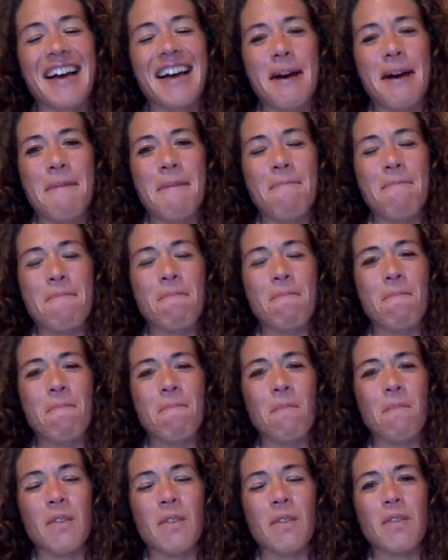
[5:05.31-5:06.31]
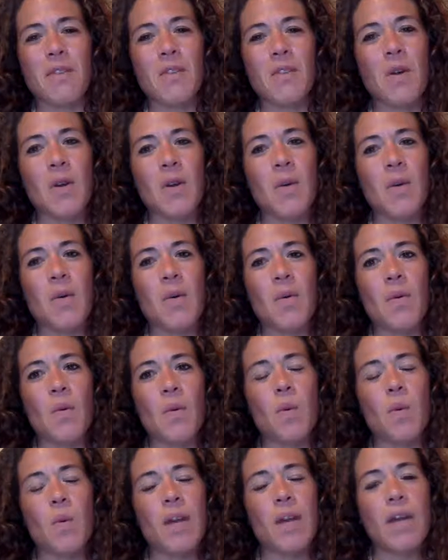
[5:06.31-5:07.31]
Um, so
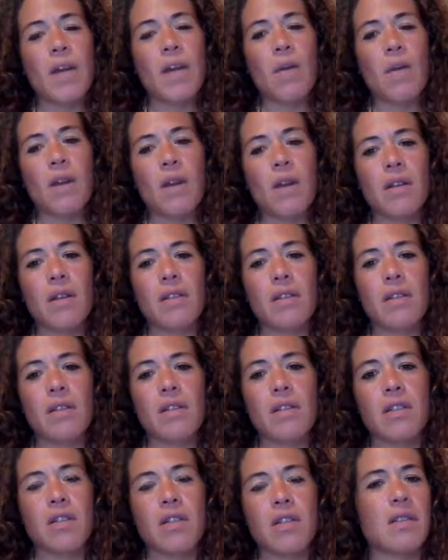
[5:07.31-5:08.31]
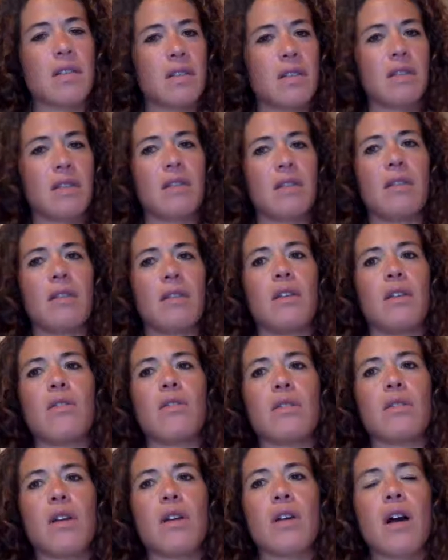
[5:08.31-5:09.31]
what I want us to just,
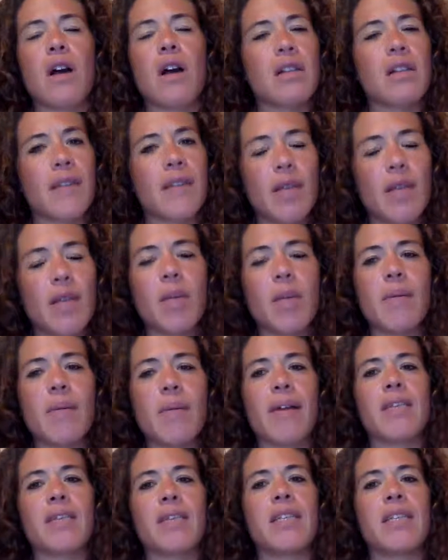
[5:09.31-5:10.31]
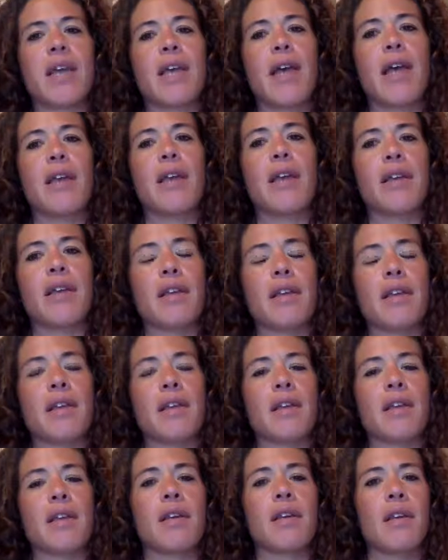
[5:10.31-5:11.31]
talk a little bit about today,
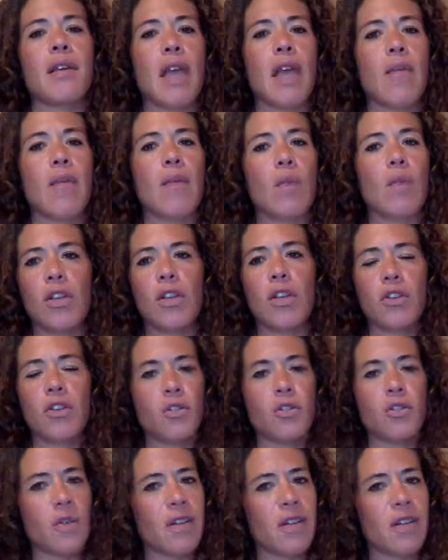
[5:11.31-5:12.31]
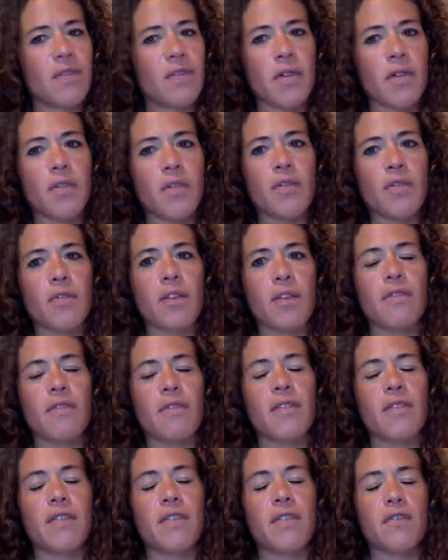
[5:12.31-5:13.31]
and when you join, feel free
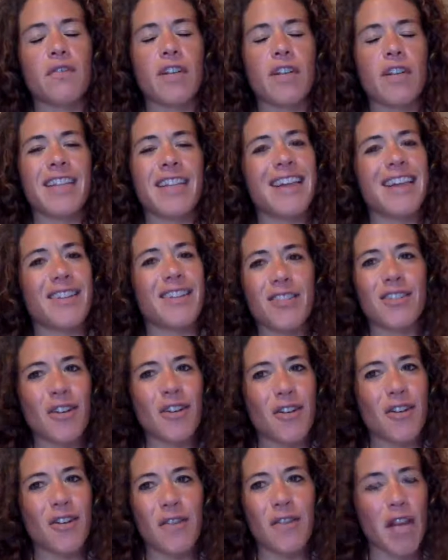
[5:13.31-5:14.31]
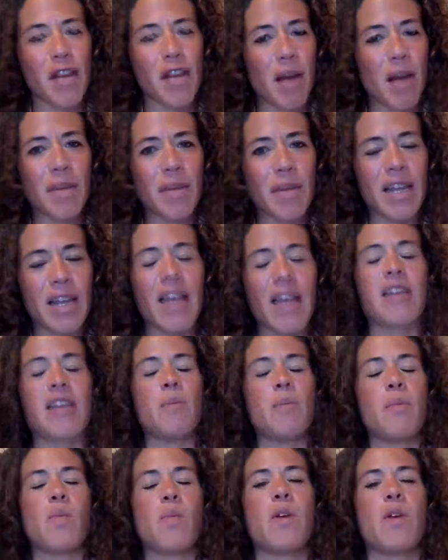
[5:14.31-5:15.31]
to let us know if you come in at
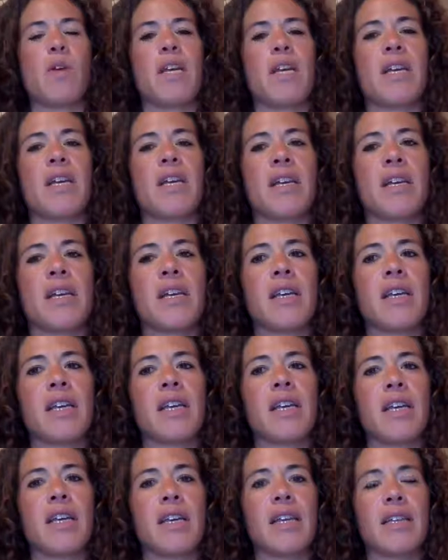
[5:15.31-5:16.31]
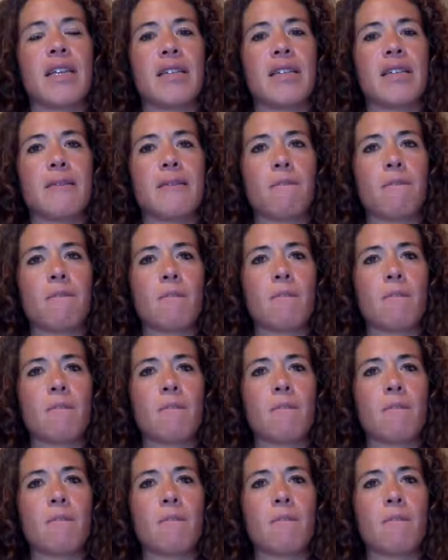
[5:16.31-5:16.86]
any point, is,